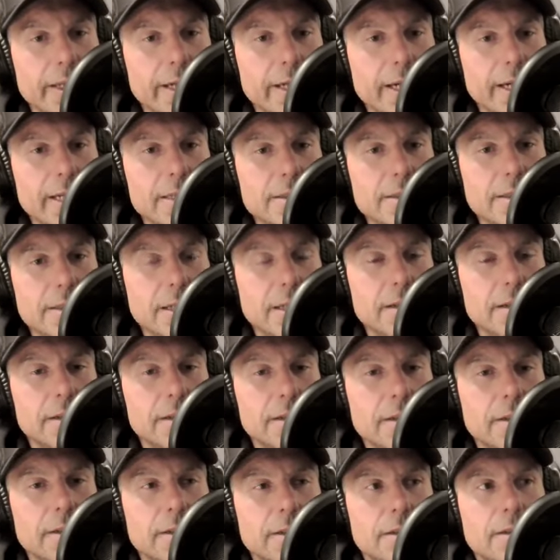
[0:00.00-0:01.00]
guys that
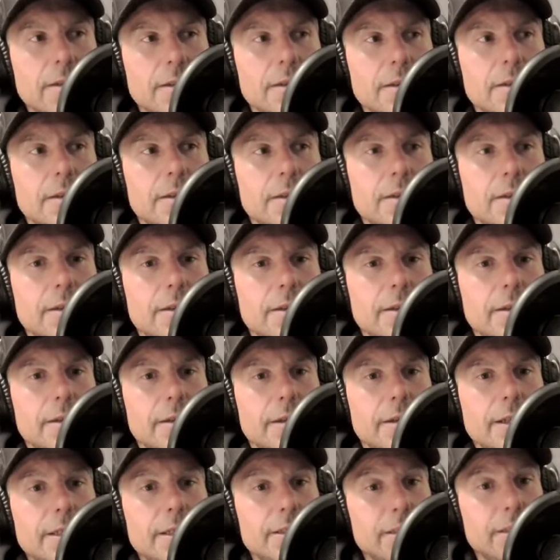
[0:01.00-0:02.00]

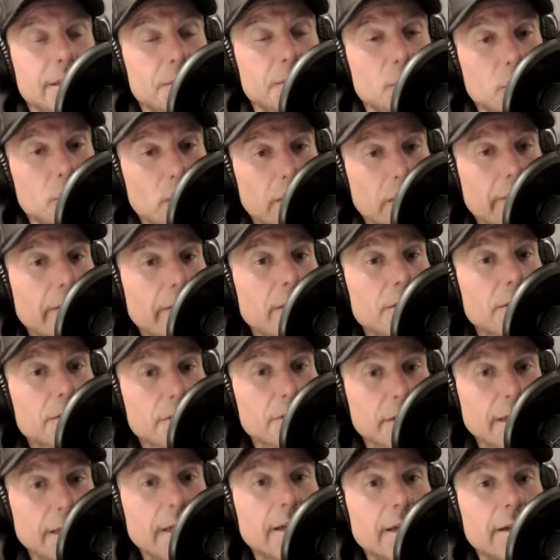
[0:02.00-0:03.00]
they sleep 12 hours
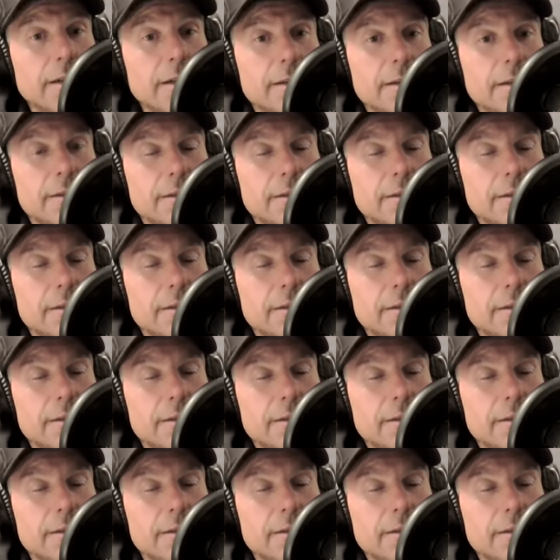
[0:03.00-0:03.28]
a day.